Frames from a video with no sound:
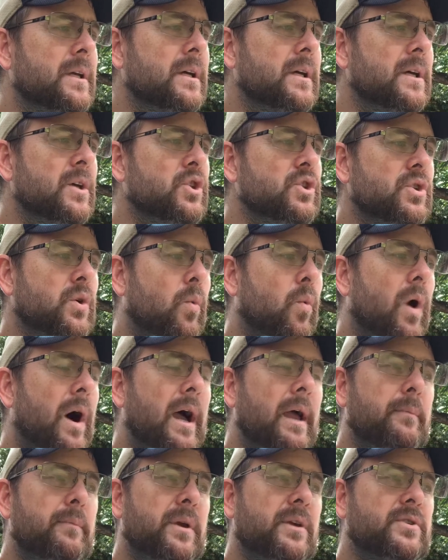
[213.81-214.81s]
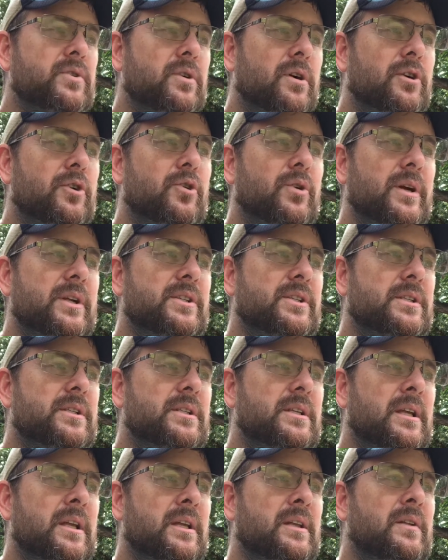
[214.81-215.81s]
So why be strong, courageous?
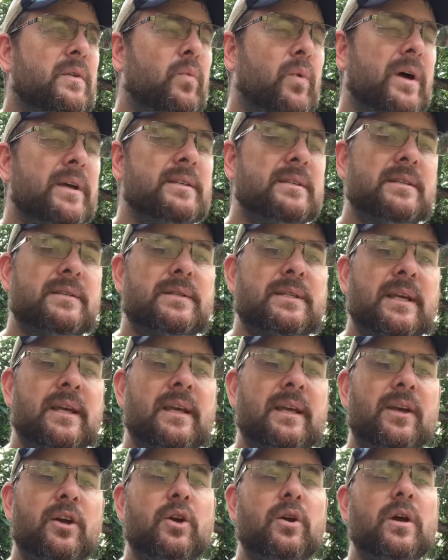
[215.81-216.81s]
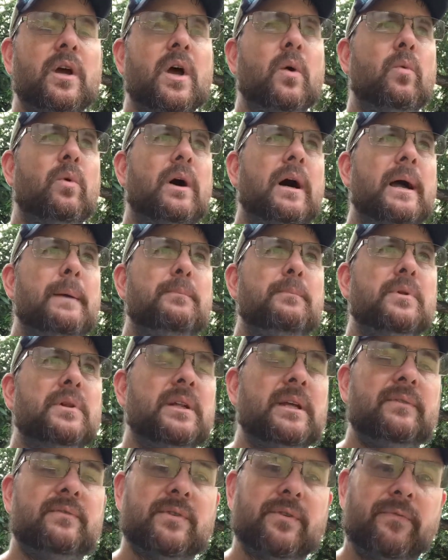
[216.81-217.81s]
Why is this set here? Well, I
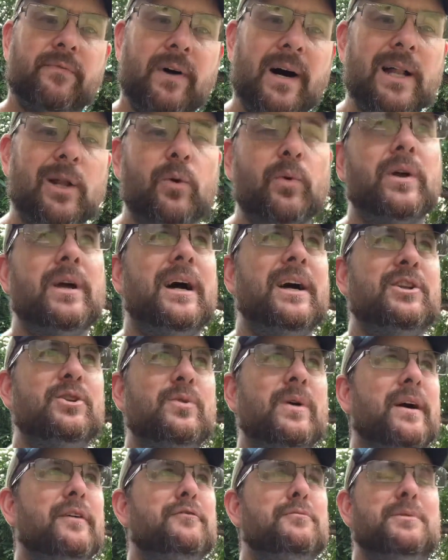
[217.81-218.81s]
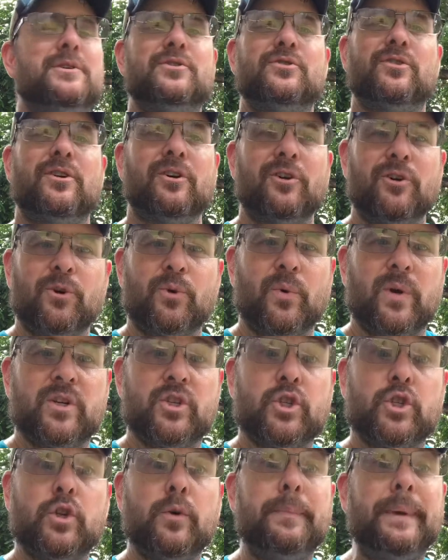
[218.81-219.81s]
believe to follow God, you have to be strong and
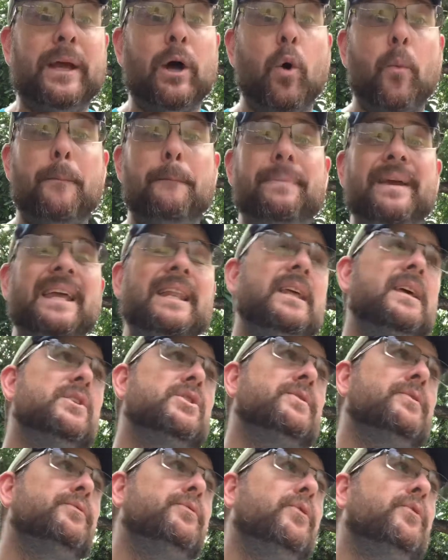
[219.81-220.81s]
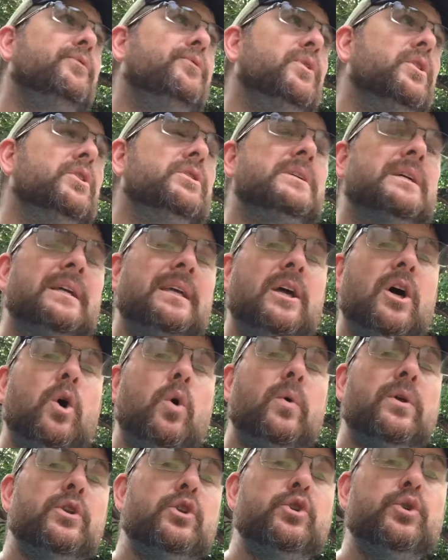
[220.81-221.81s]
courageous. To be obedient, to fulfill, to
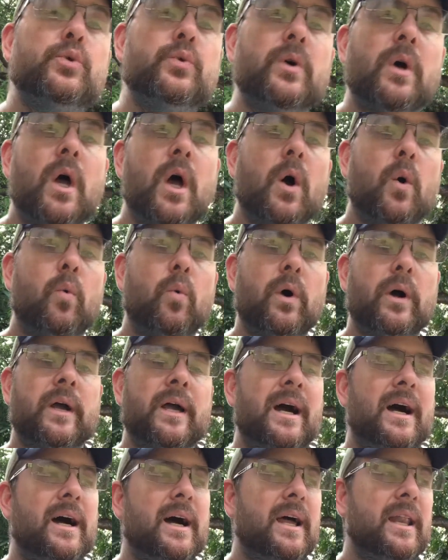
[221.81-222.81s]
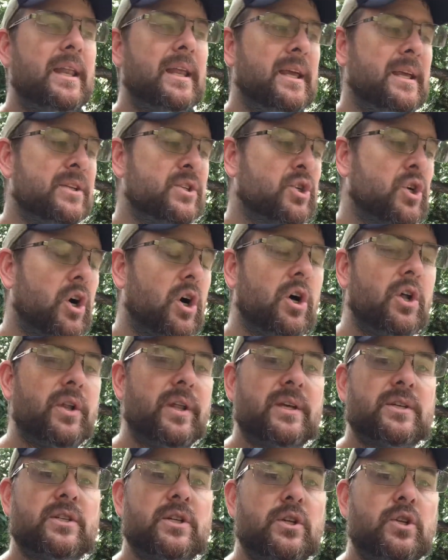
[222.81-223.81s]
go and do what God has called
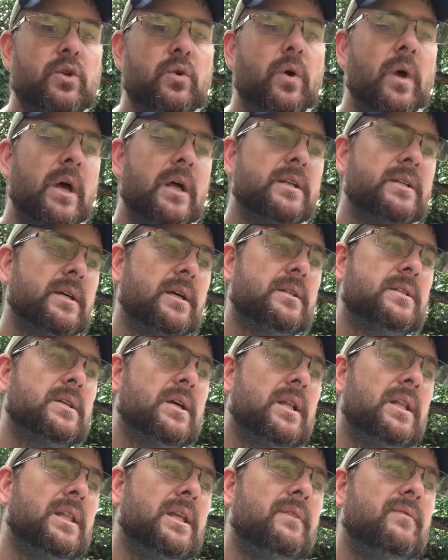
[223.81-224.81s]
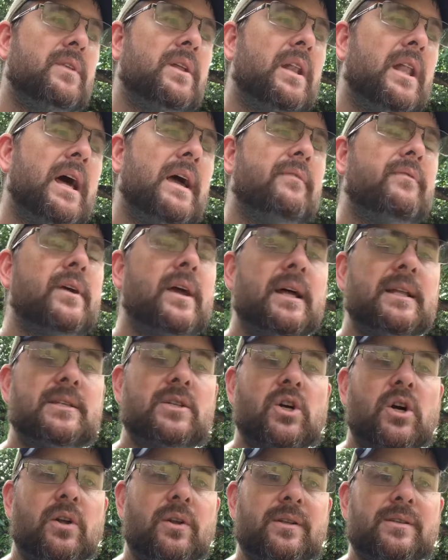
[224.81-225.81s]
us to do, to live the life God's
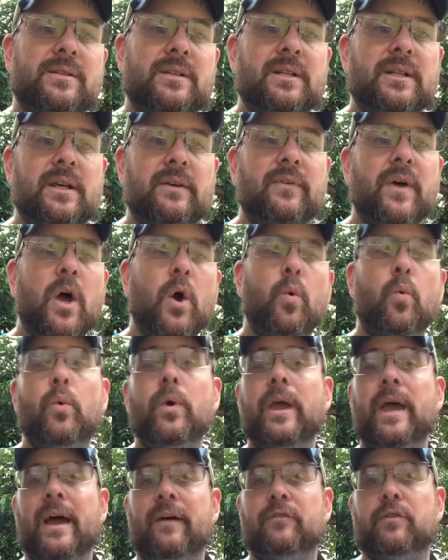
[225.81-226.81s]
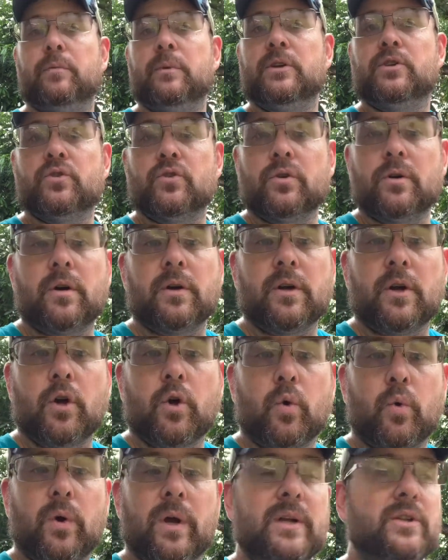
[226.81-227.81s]
called us to live. We have to be strong and
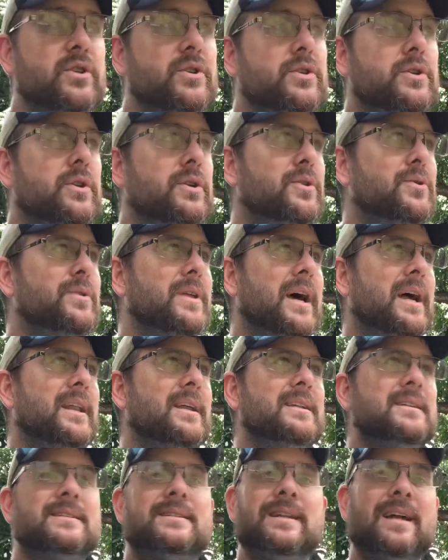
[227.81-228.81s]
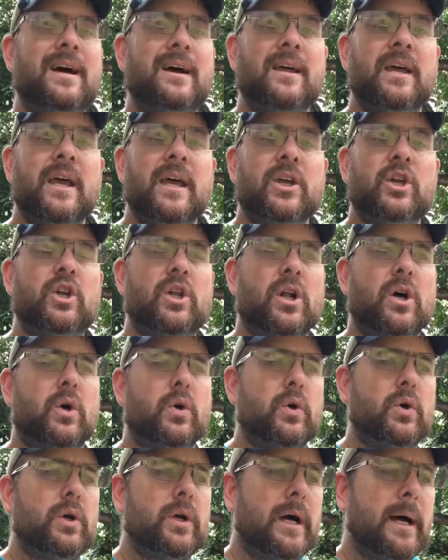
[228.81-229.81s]
courageous to do that. It is not,
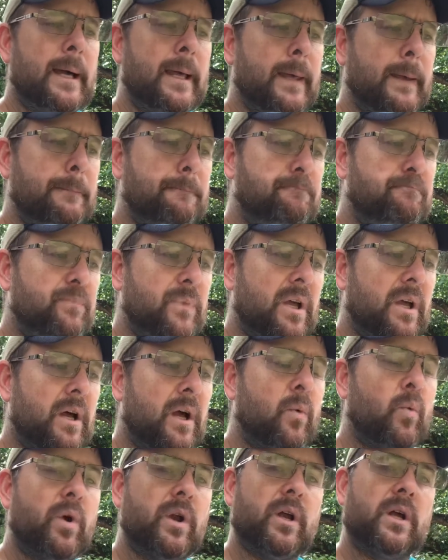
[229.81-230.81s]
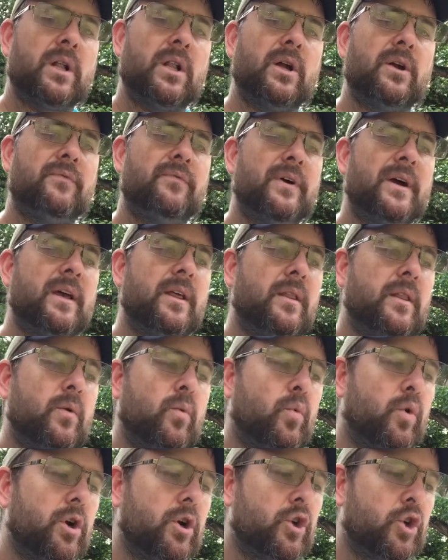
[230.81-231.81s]
I want to clarify the
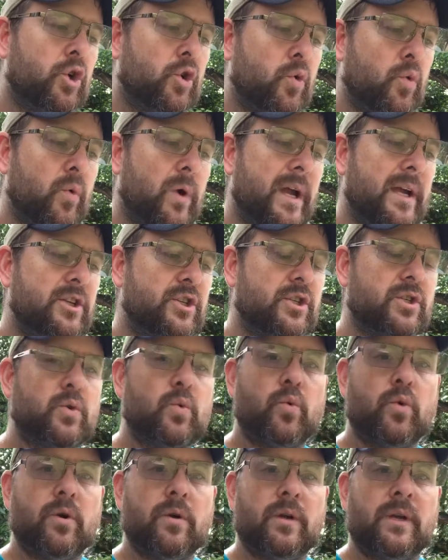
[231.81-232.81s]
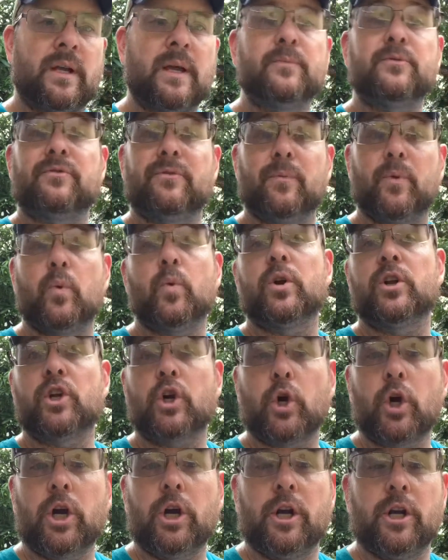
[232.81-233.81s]
word courageous, or it comes from the word
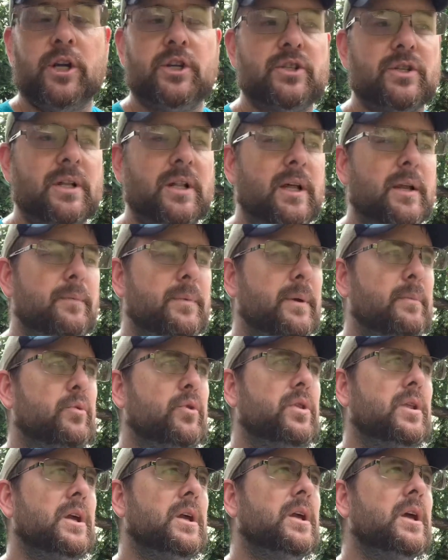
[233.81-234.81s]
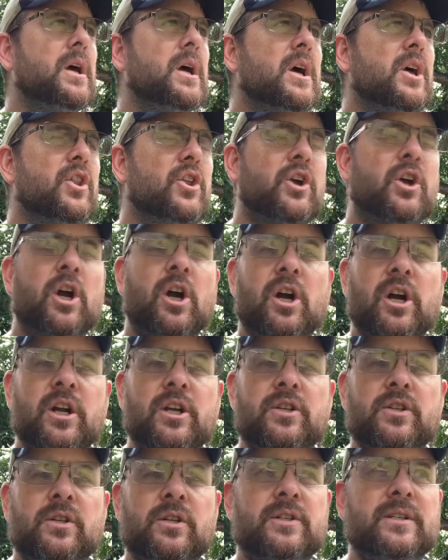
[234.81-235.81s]
courage. And a lot of people think the
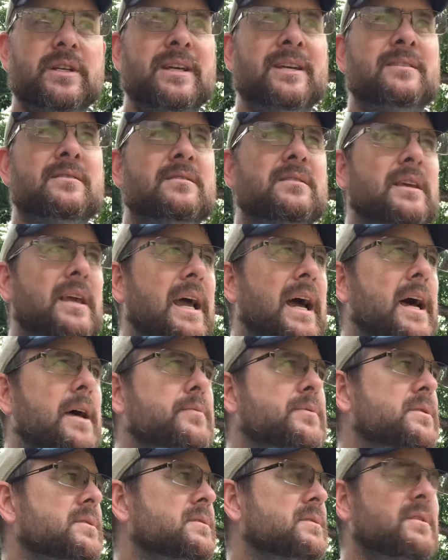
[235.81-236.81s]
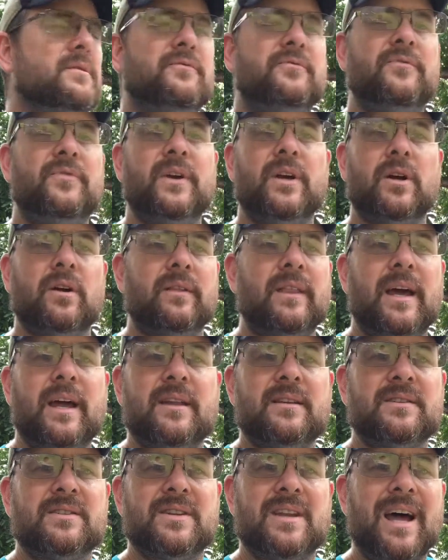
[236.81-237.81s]
courage is the absence of fear, and that
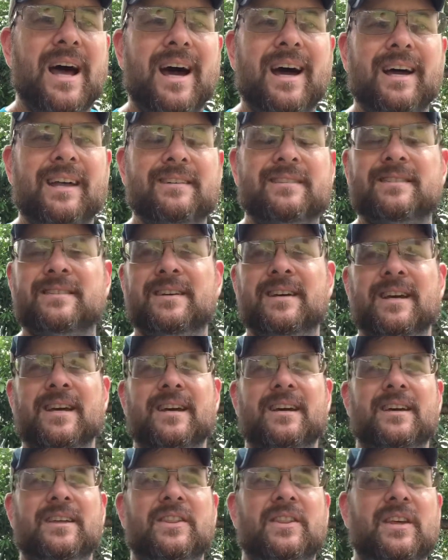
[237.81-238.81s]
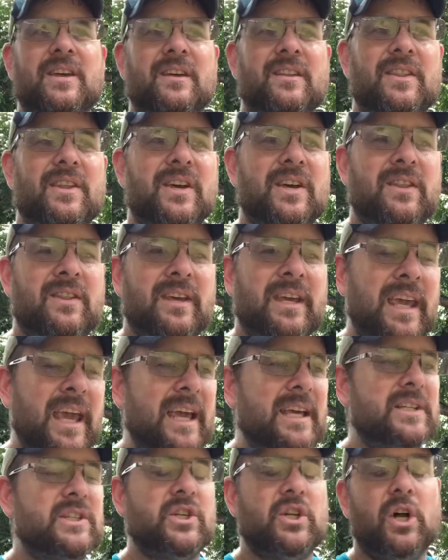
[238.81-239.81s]
is not the
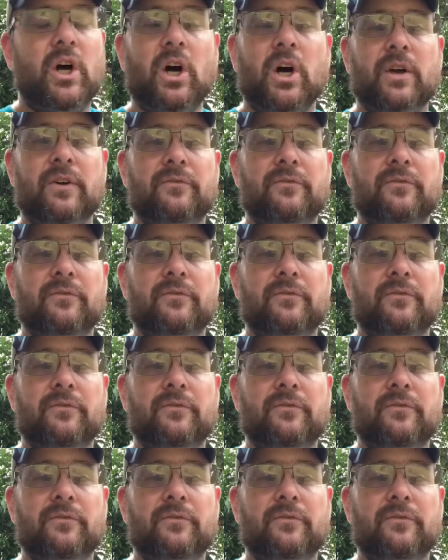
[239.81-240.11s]
case at all. In